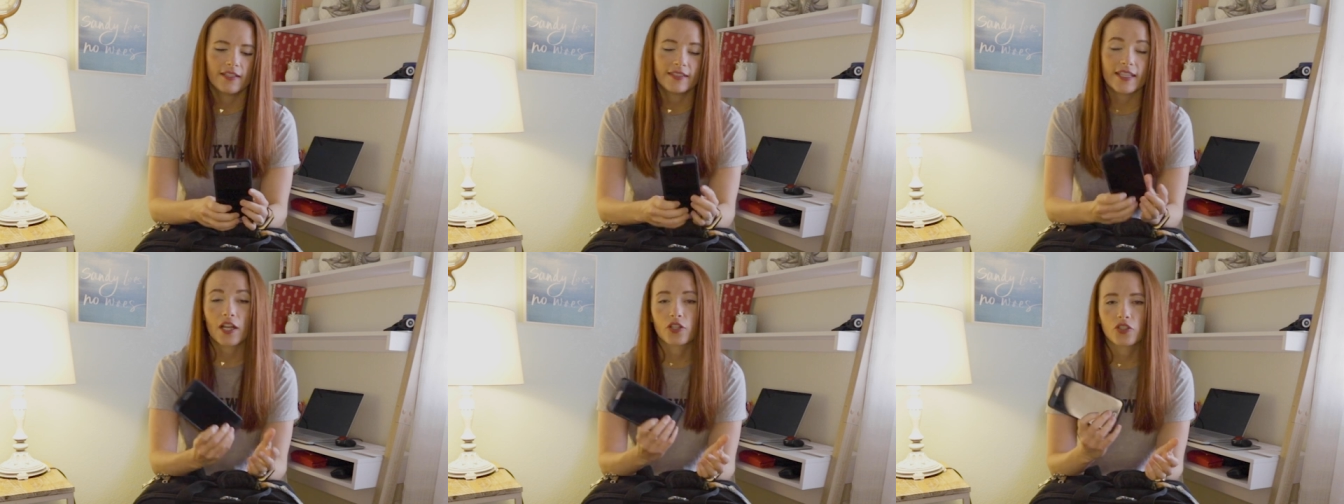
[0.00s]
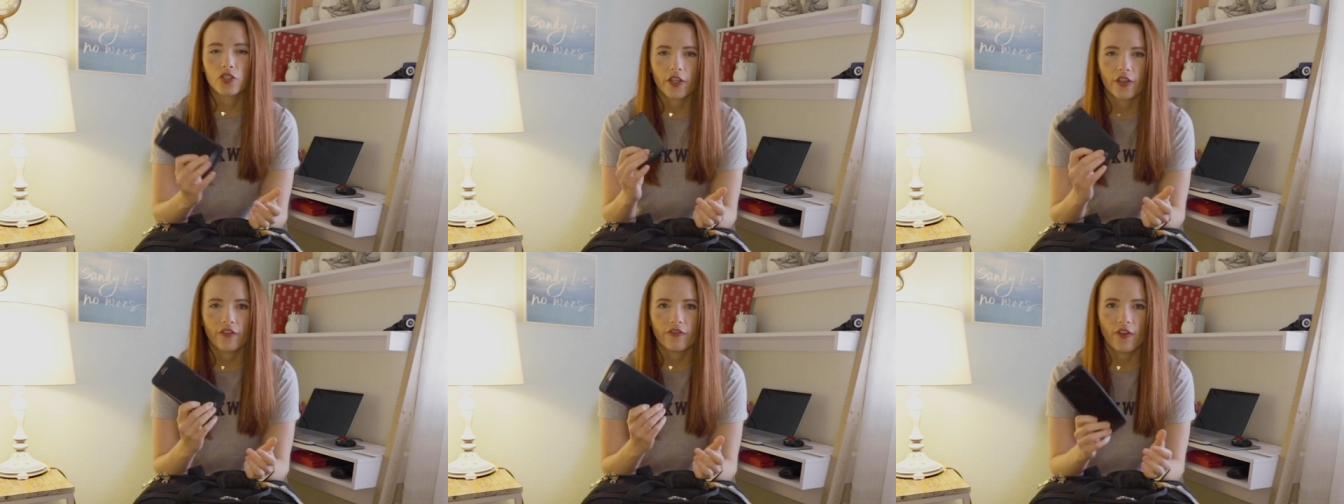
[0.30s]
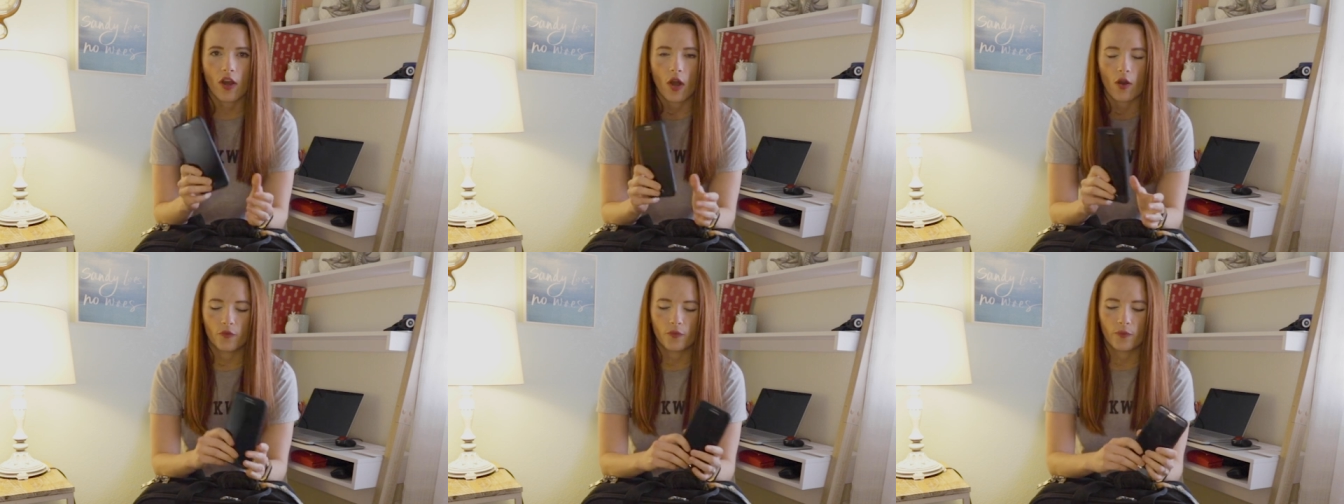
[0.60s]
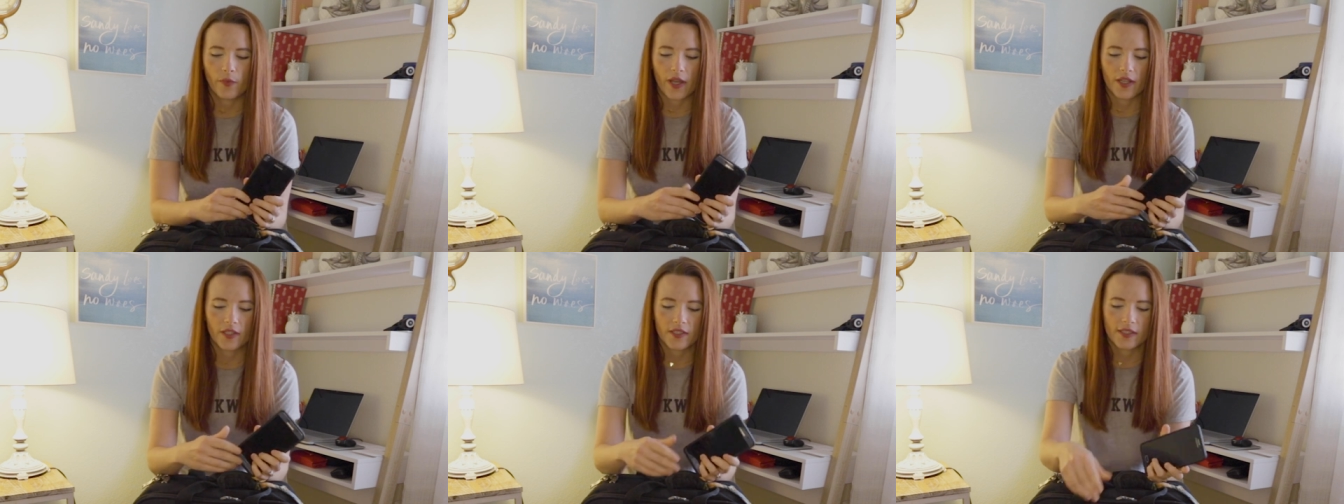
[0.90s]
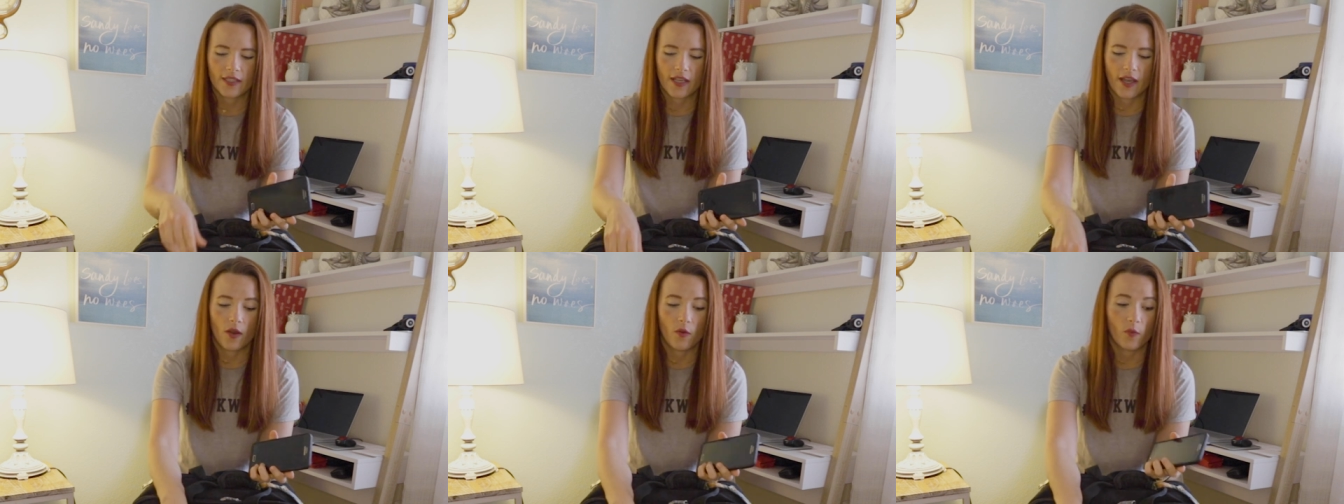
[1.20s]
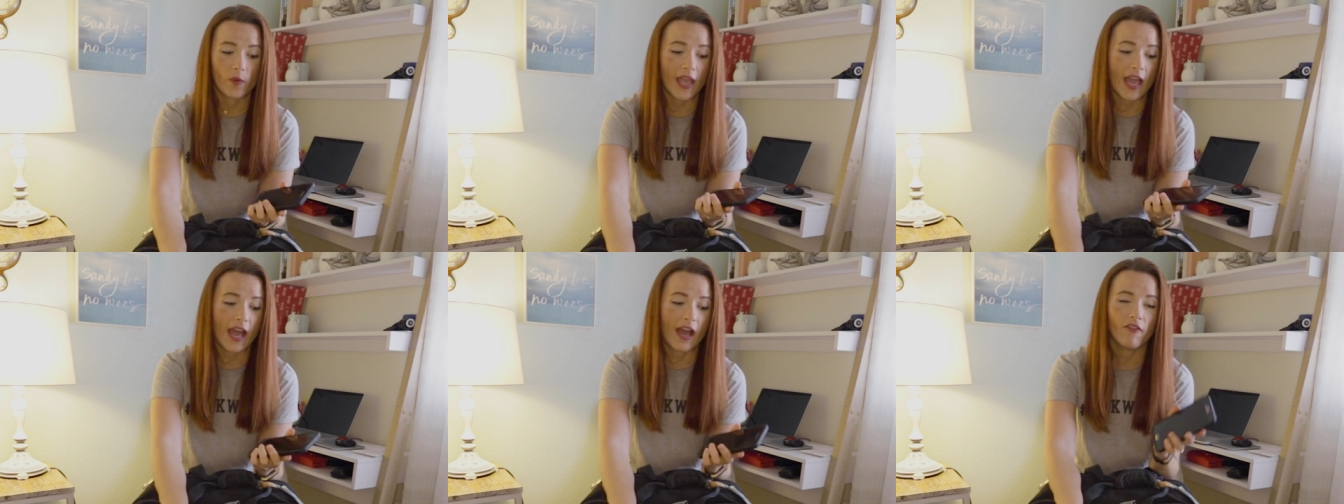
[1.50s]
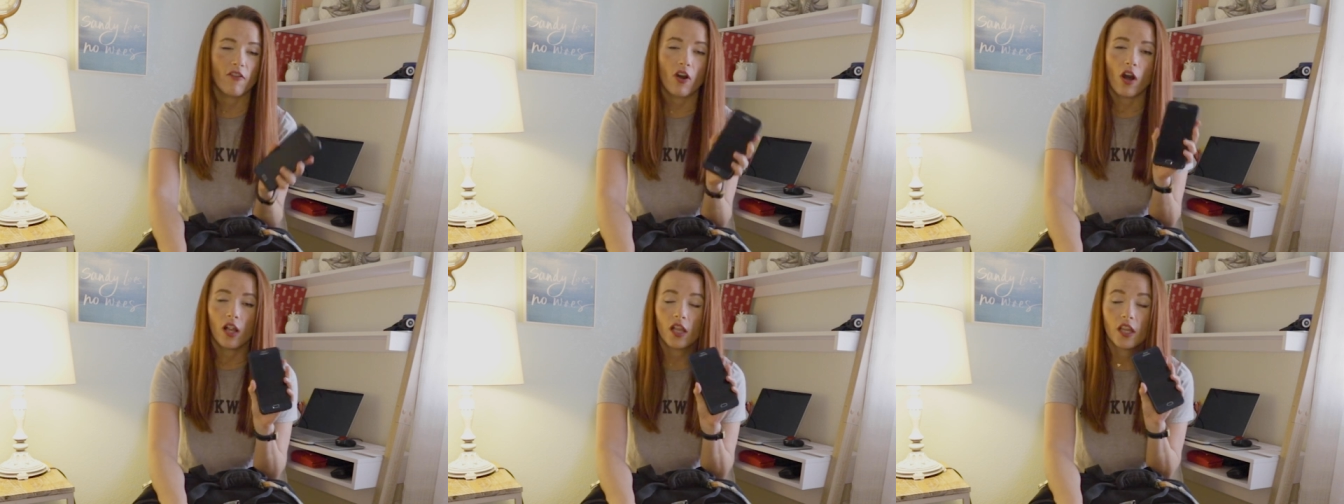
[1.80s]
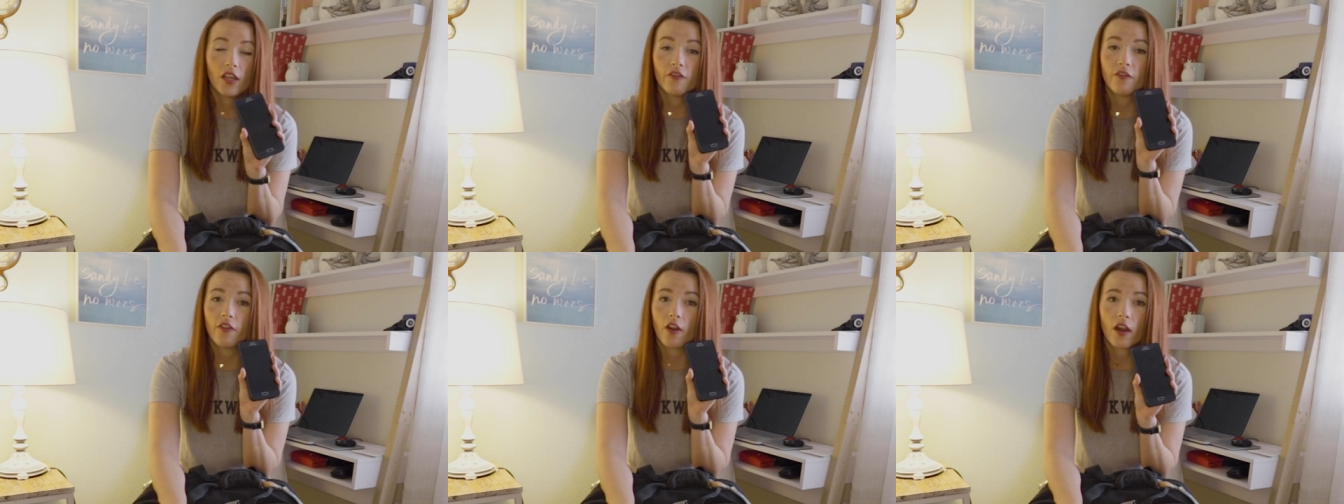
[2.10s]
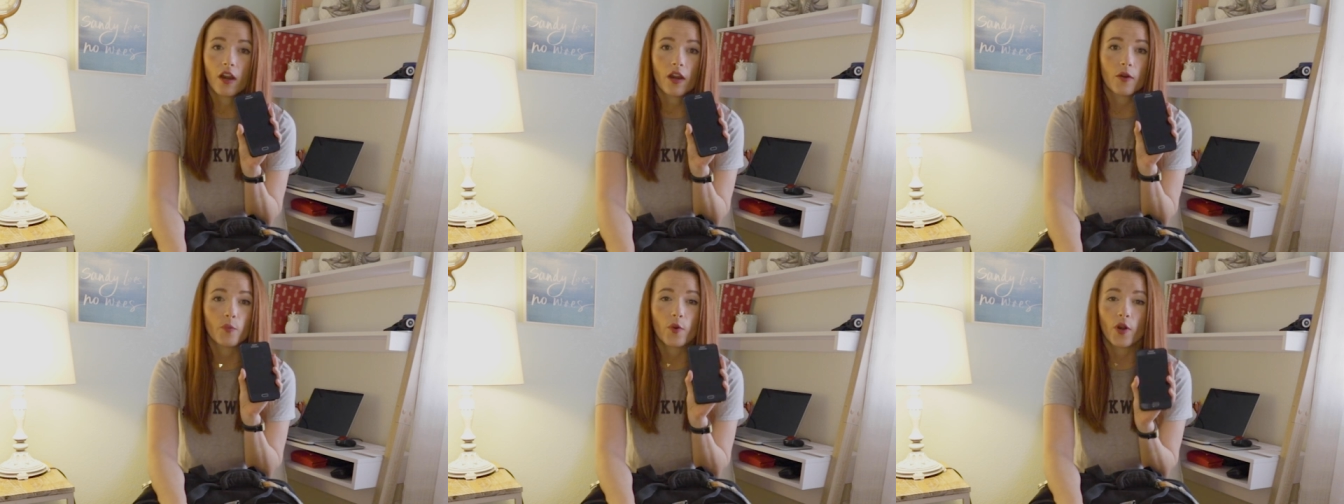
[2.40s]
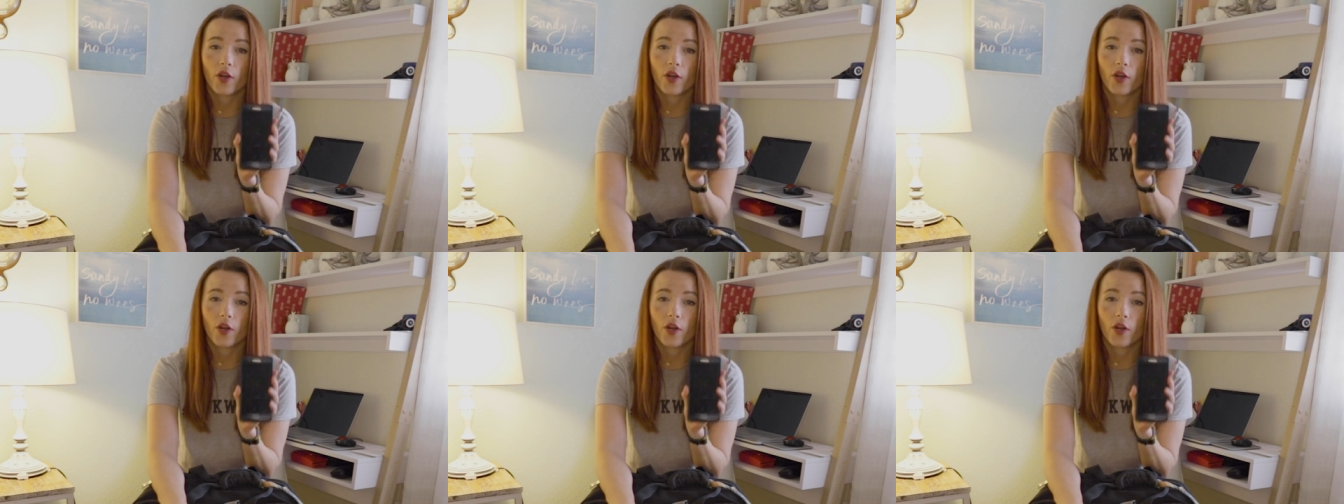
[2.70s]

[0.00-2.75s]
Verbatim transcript: it's actually a phone, but uh, we have all of our